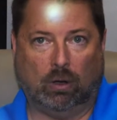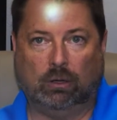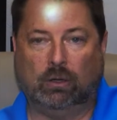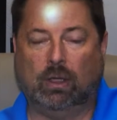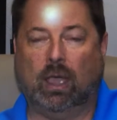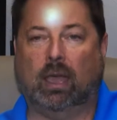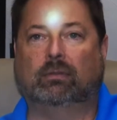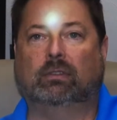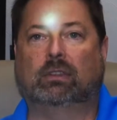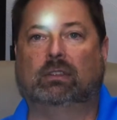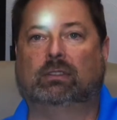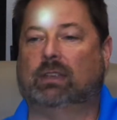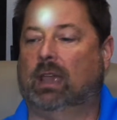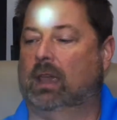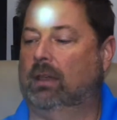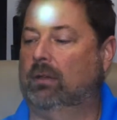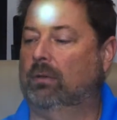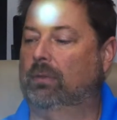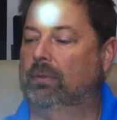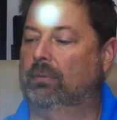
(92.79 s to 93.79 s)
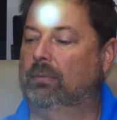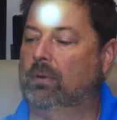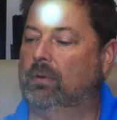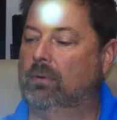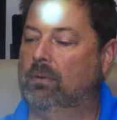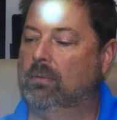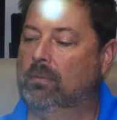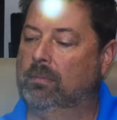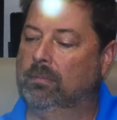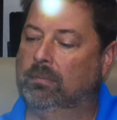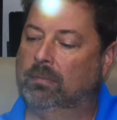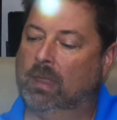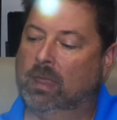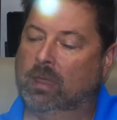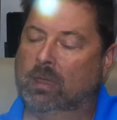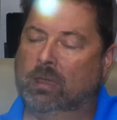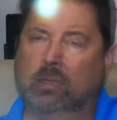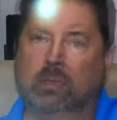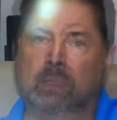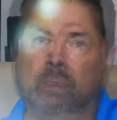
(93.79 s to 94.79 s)
You have to cycle through.
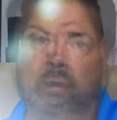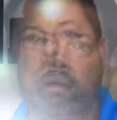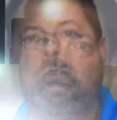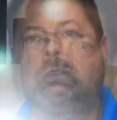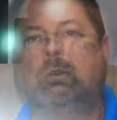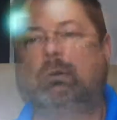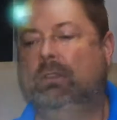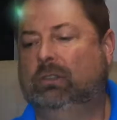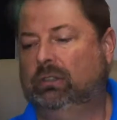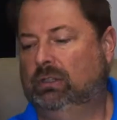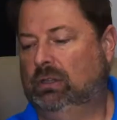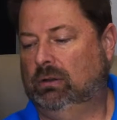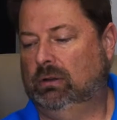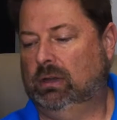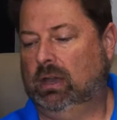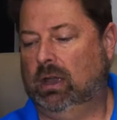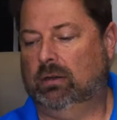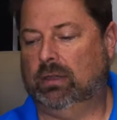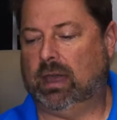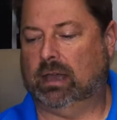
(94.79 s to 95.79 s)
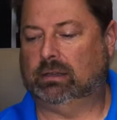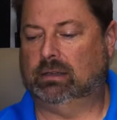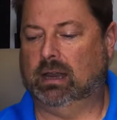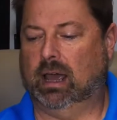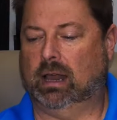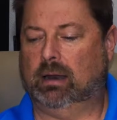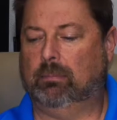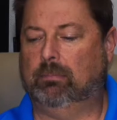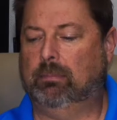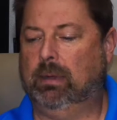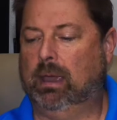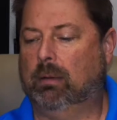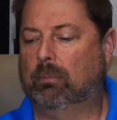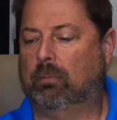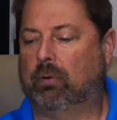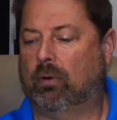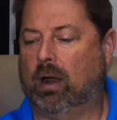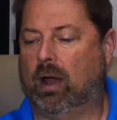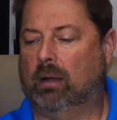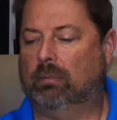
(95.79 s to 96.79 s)
So in the studio, that's not a big
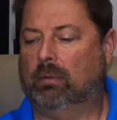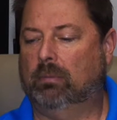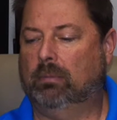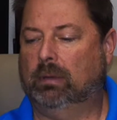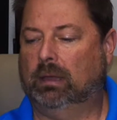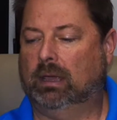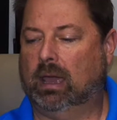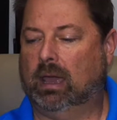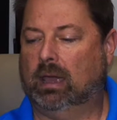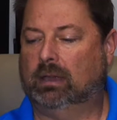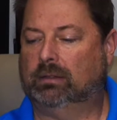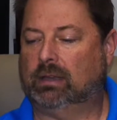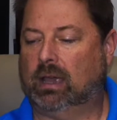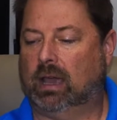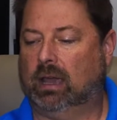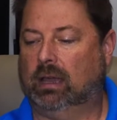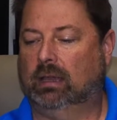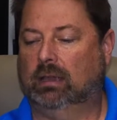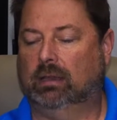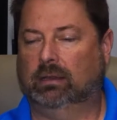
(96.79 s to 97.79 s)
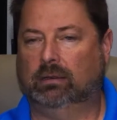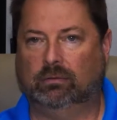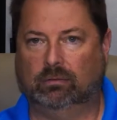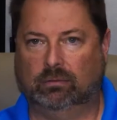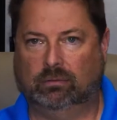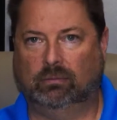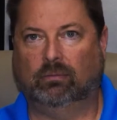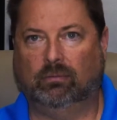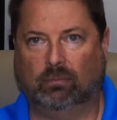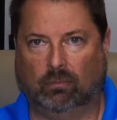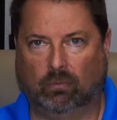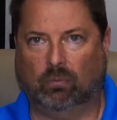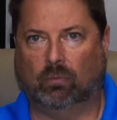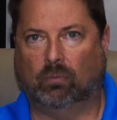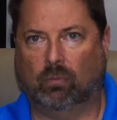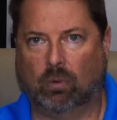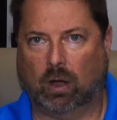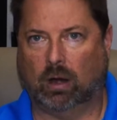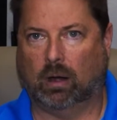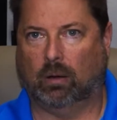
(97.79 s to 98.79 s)
problem because I can
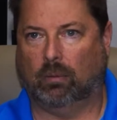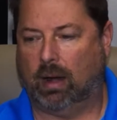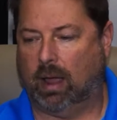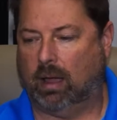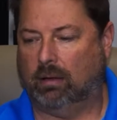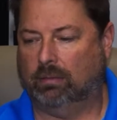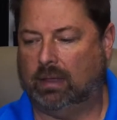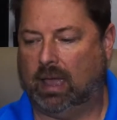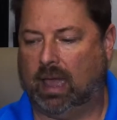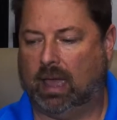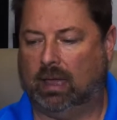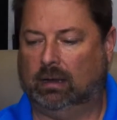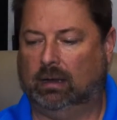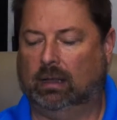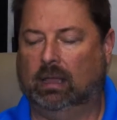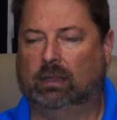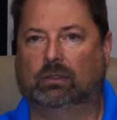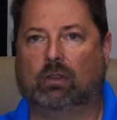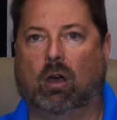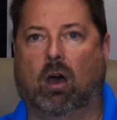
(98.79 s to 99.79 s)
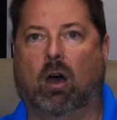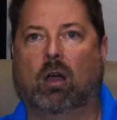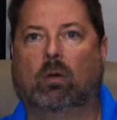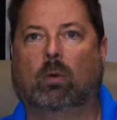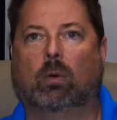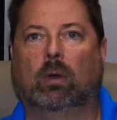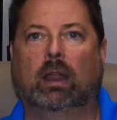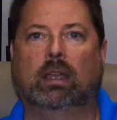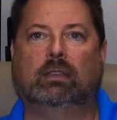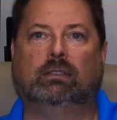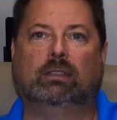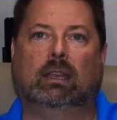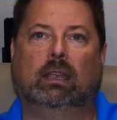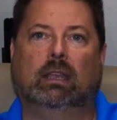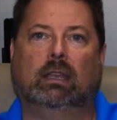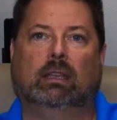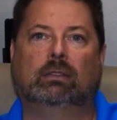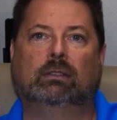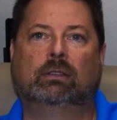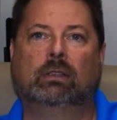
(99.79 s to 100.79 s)
work around that, as awkward as it
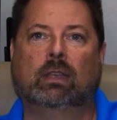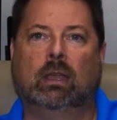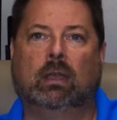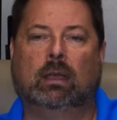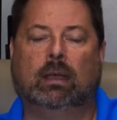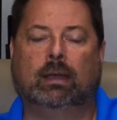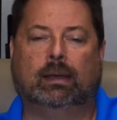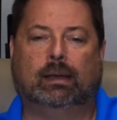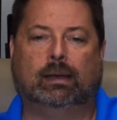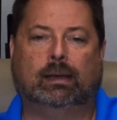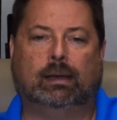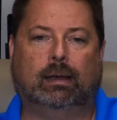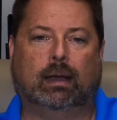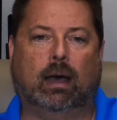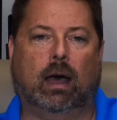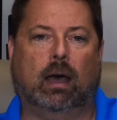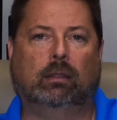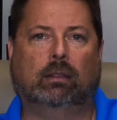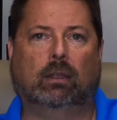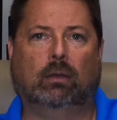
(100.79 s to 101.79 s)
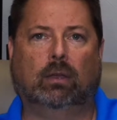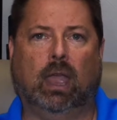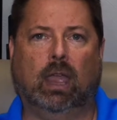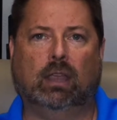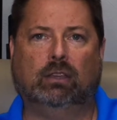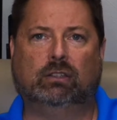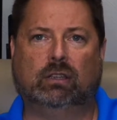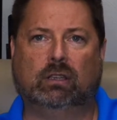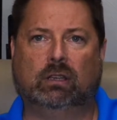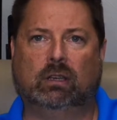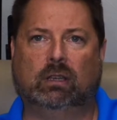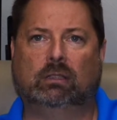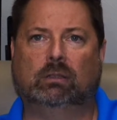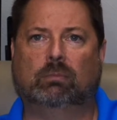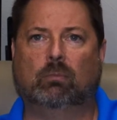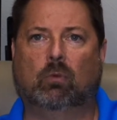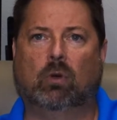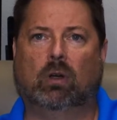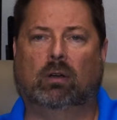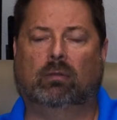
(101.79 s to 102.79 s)
is. On location, it's
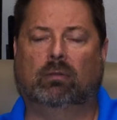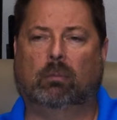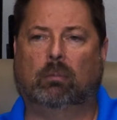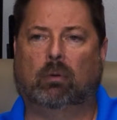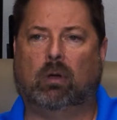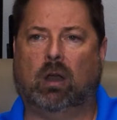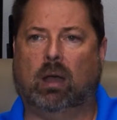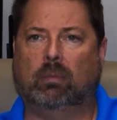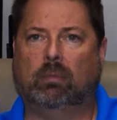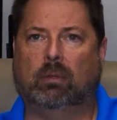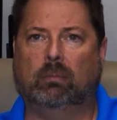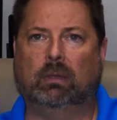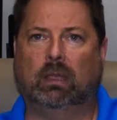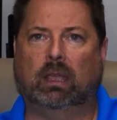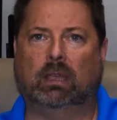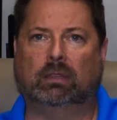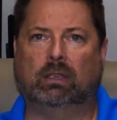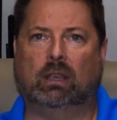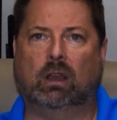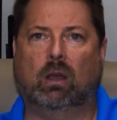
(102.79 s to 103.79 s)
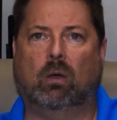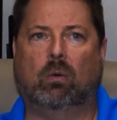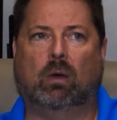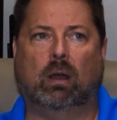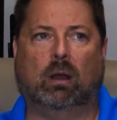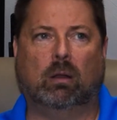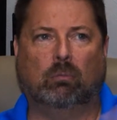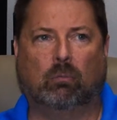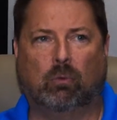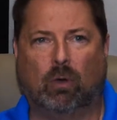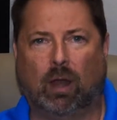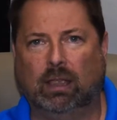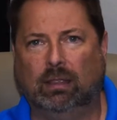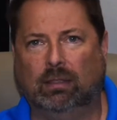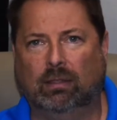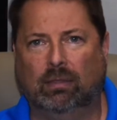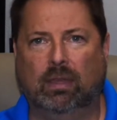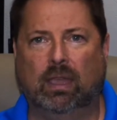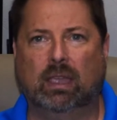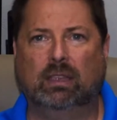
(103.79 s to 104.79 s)
more of a problem because I don't want to
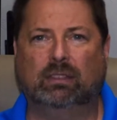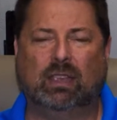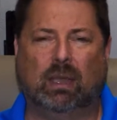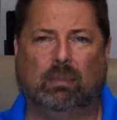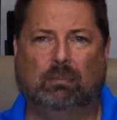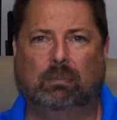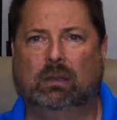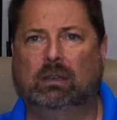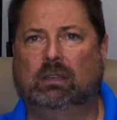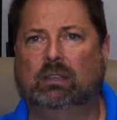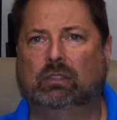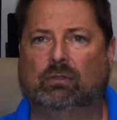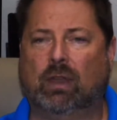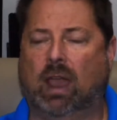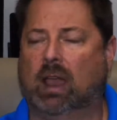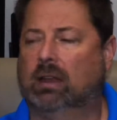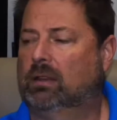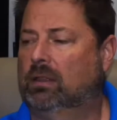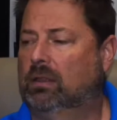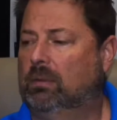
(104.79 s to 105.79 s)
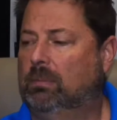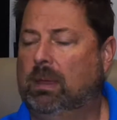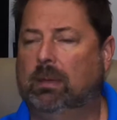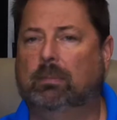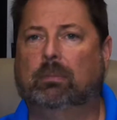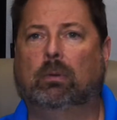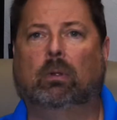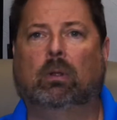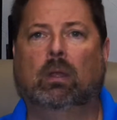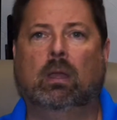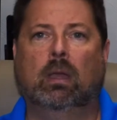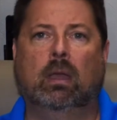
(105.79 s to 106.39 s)
brighten things up and distract other people.